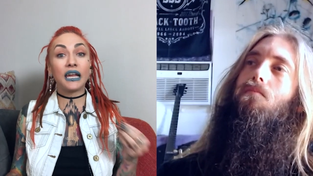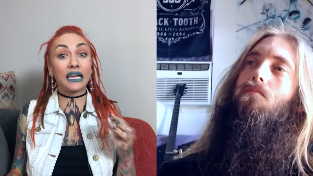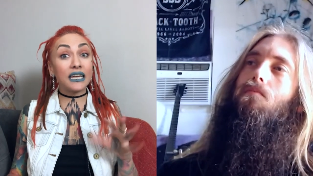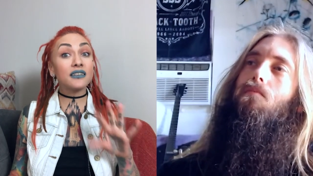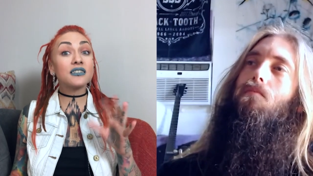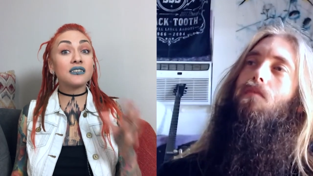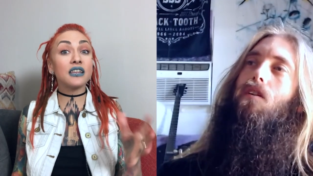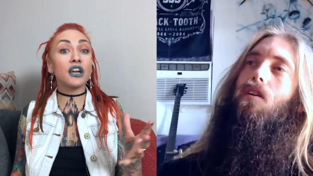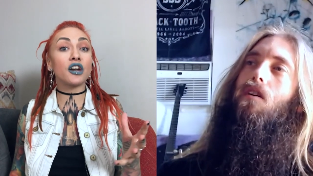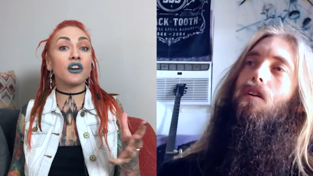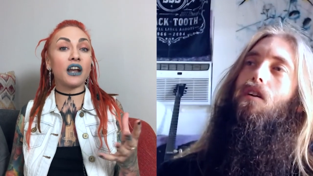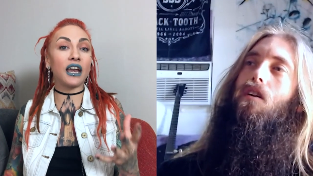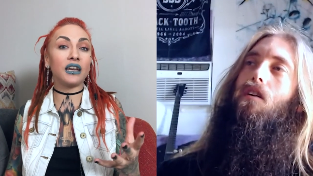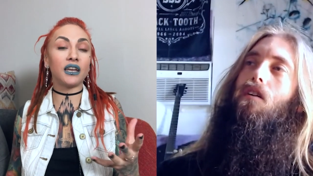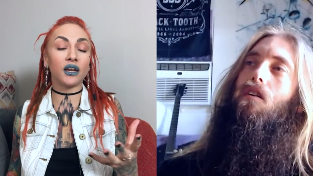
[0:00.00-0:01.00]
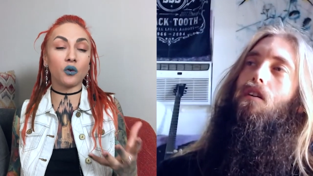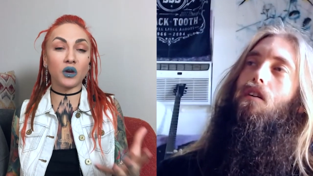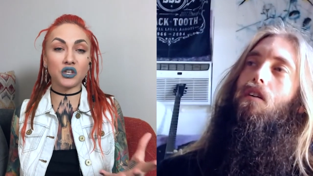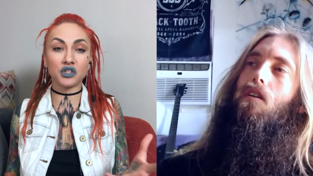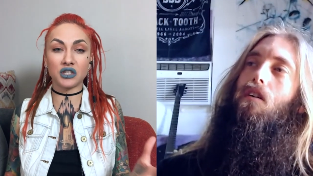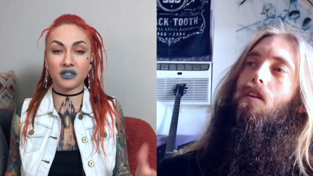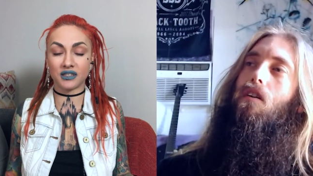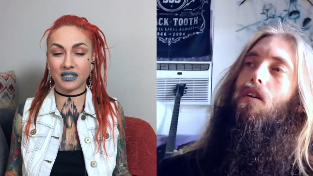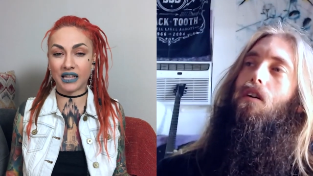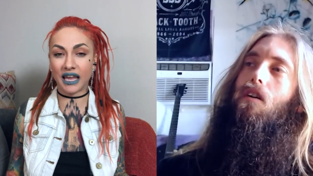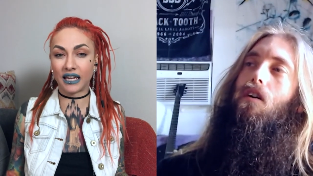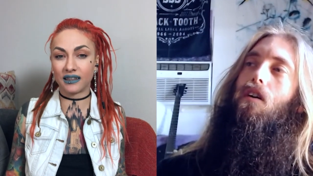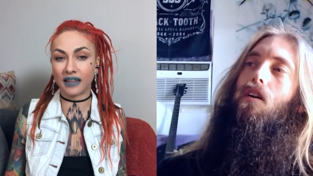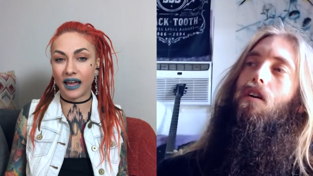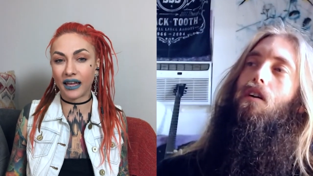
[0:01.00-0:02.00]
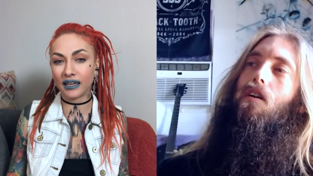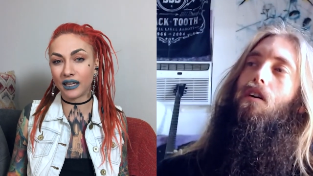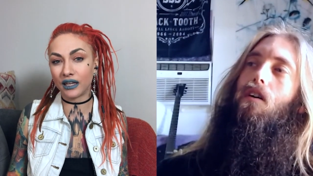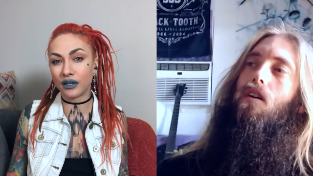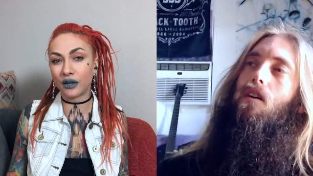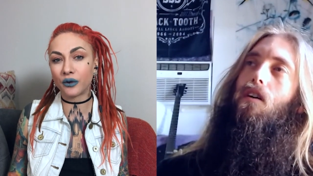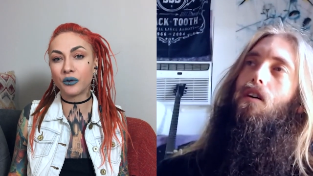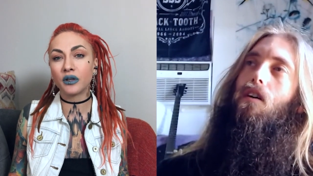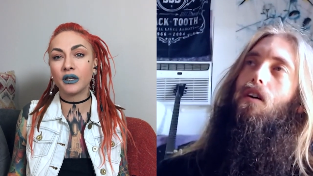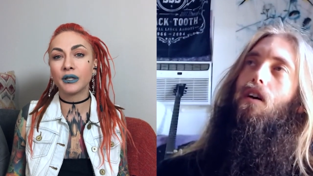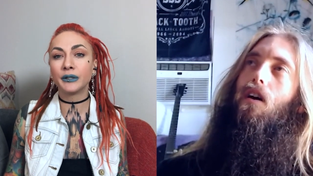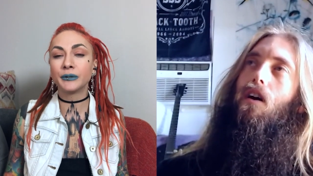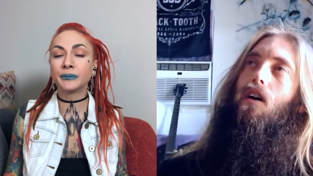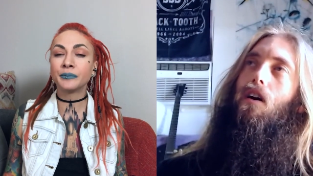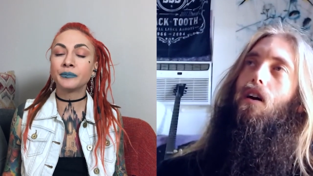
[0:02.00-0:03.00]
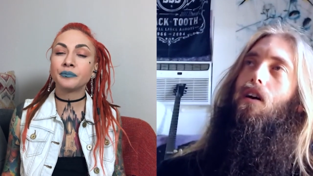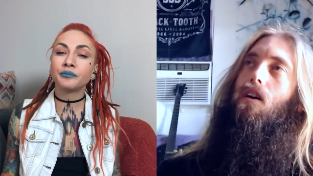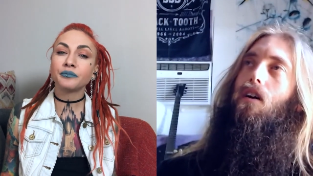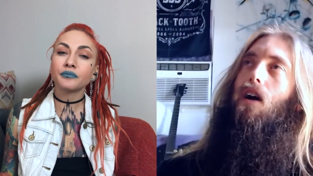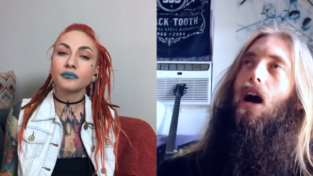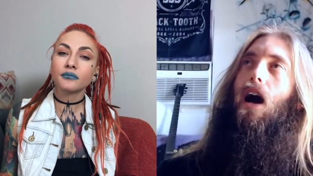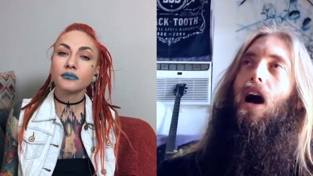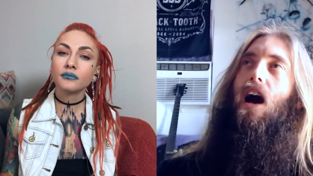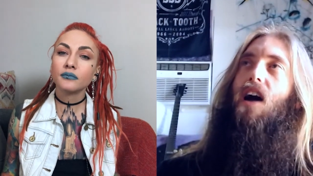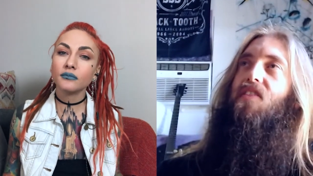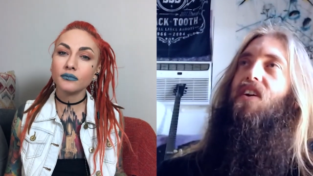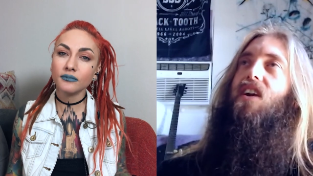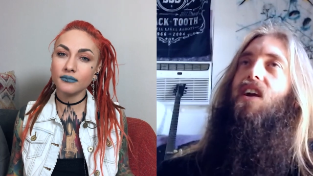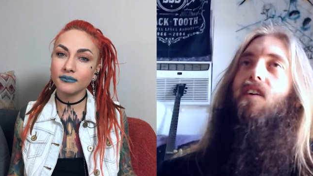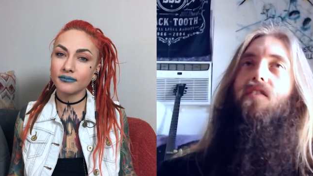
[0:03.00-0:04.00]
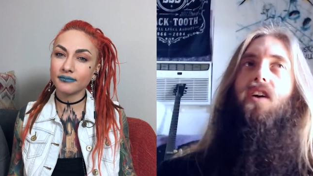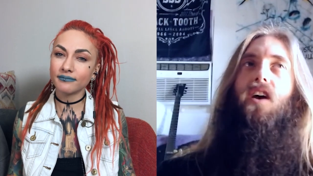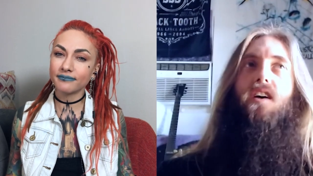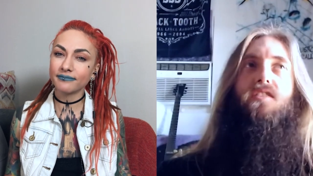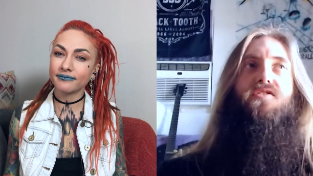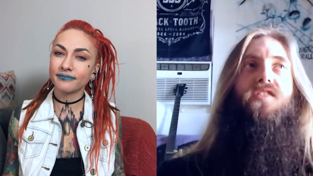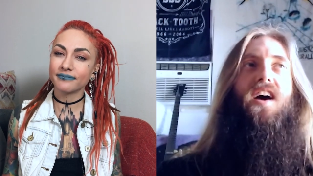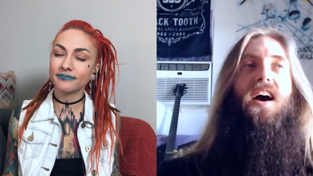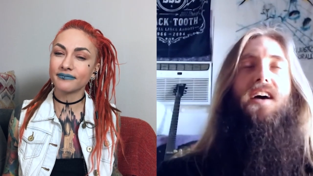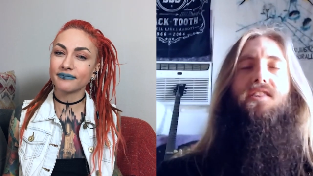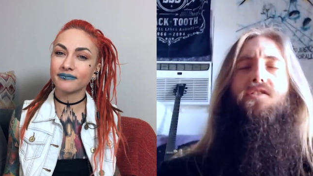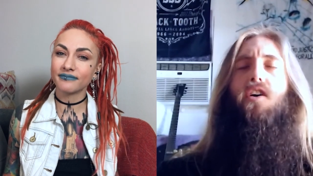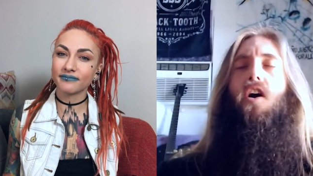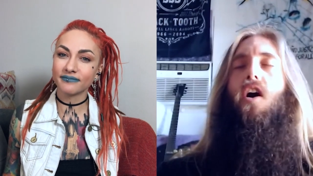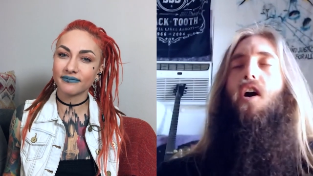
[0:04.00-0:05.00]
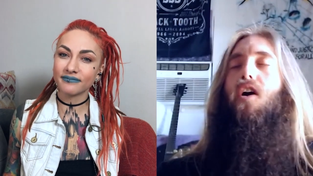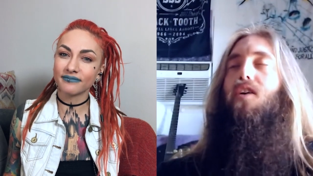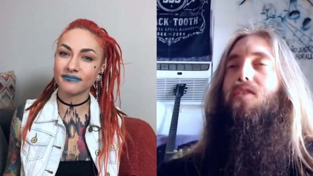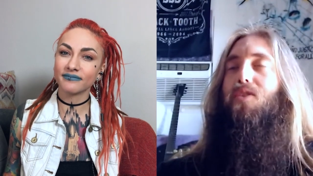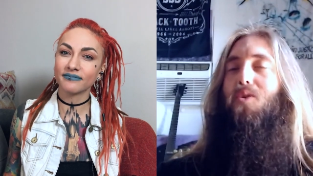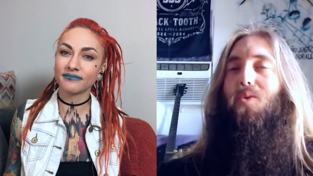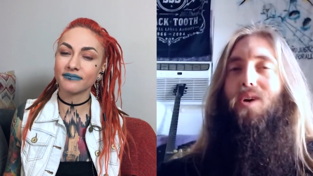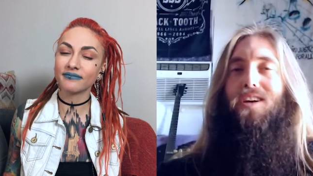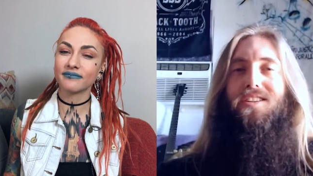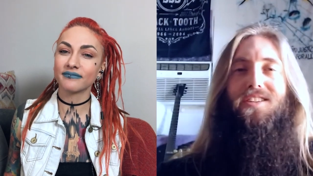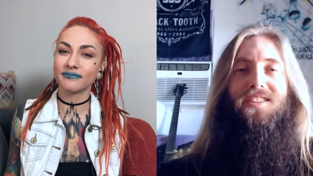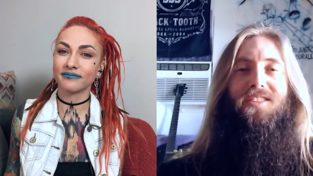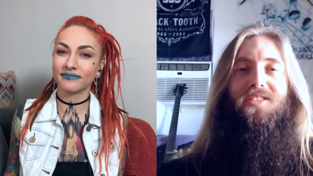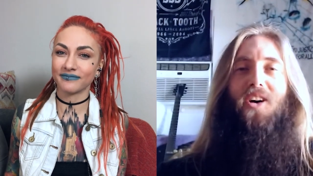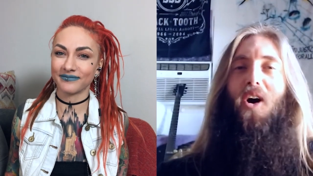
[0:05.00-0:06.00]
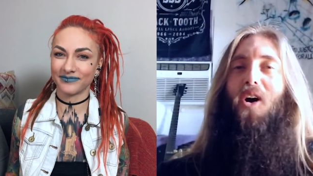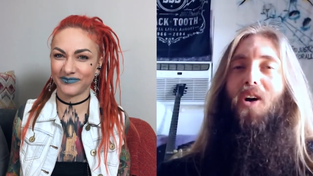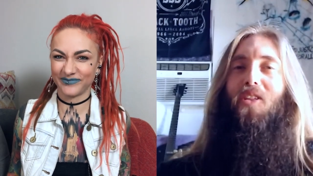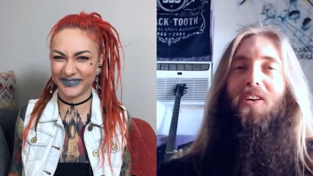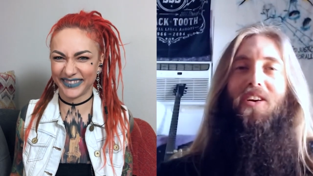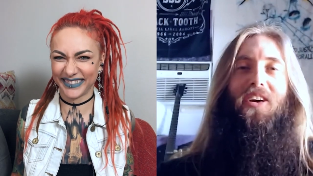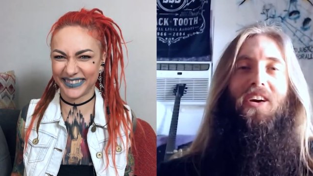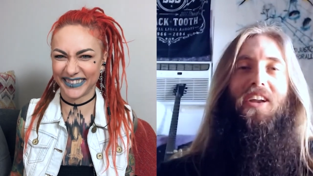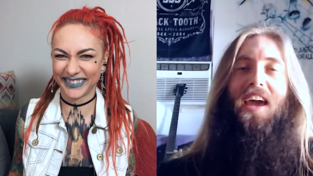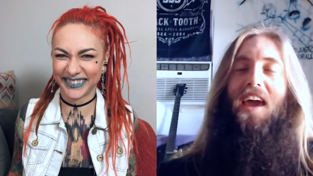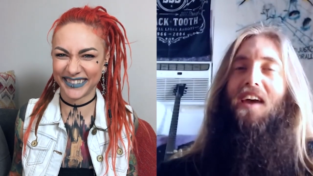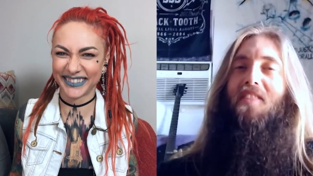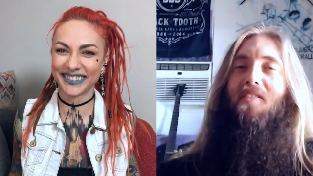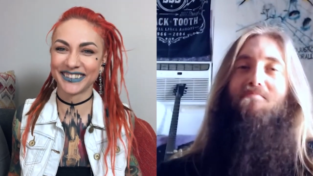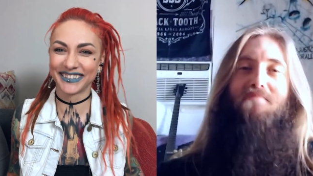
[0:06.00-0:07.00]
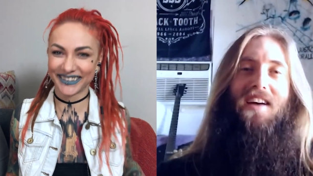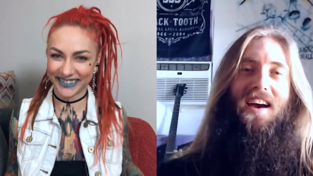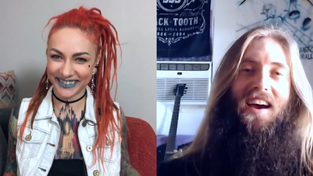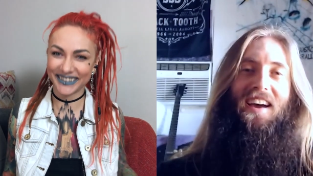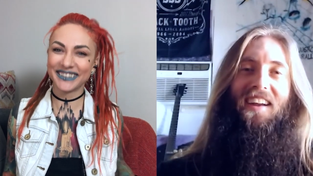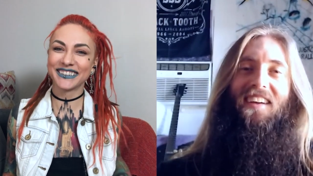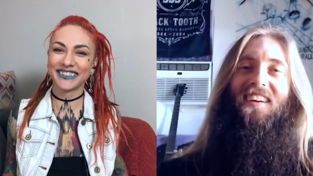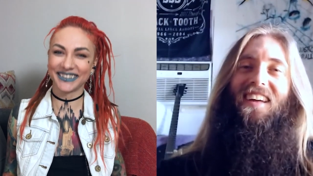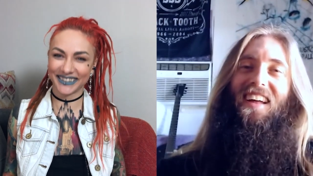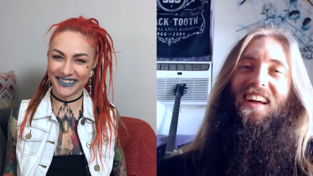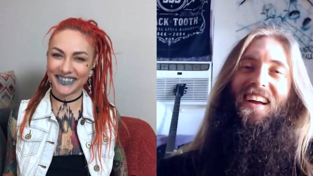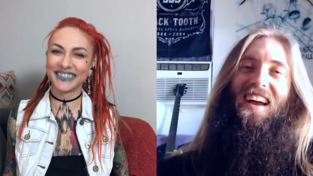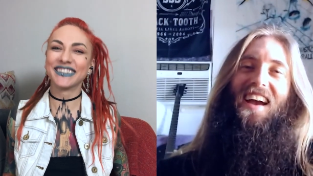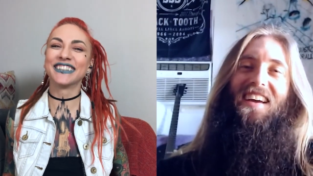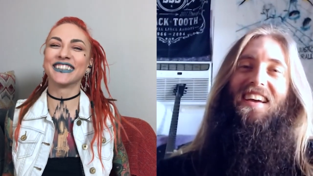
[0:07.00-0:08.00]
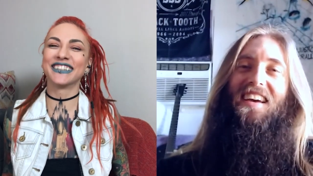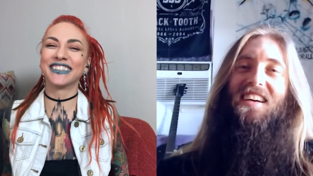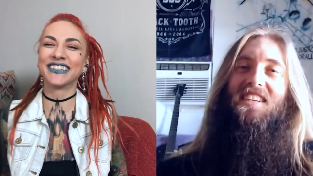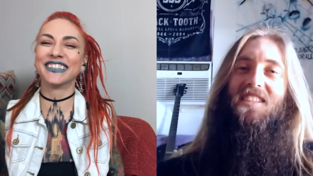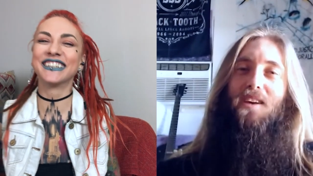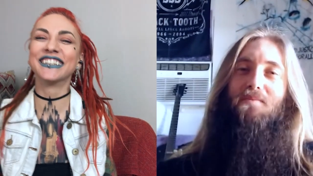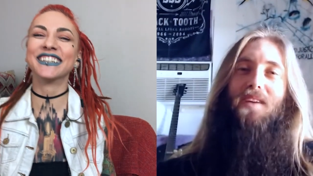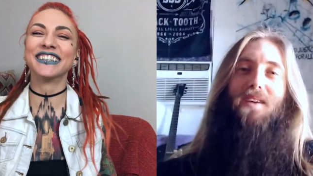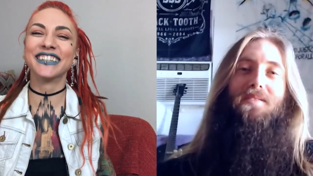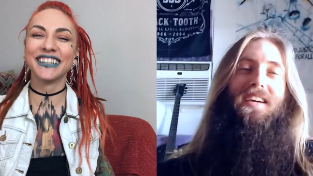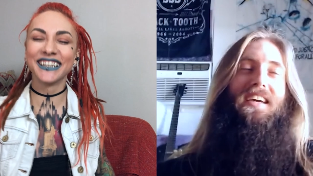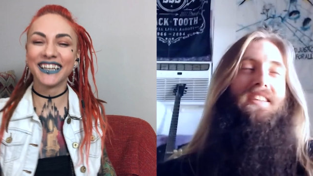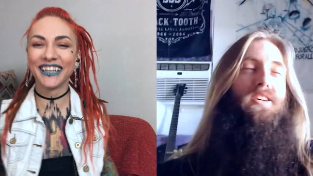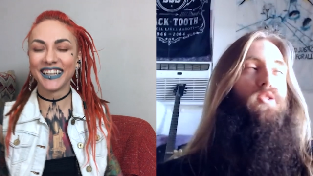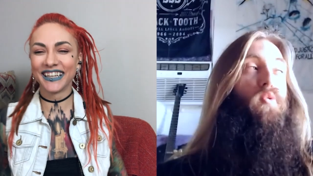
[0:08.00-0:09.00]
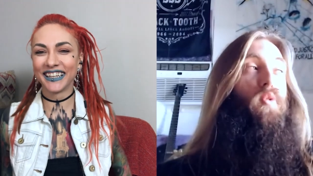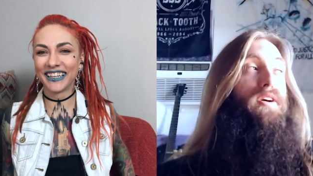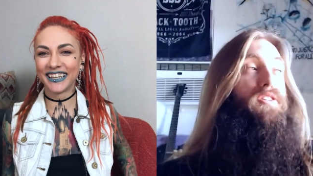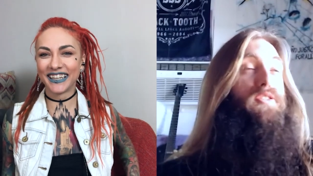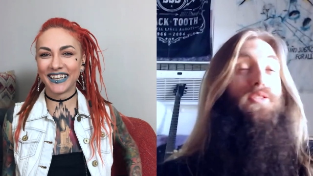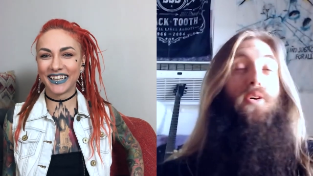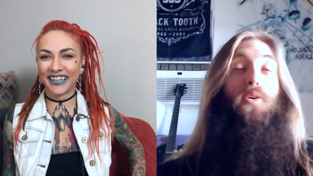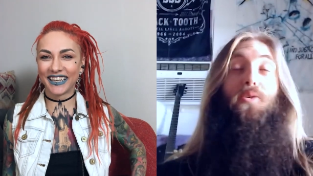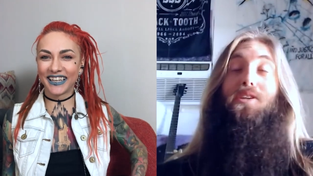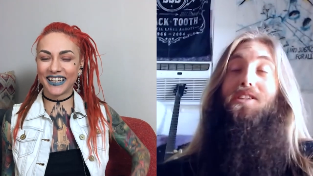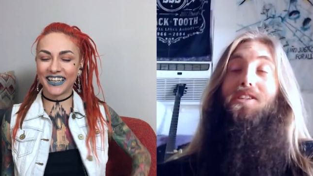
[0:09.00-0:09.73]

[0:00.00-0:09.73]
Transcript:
Speaker 1: is there any questions like that, you know?
Speaker 2: I think I've gotten asked all the questions, all the good and the bad. like, I, sometimes I get those questions and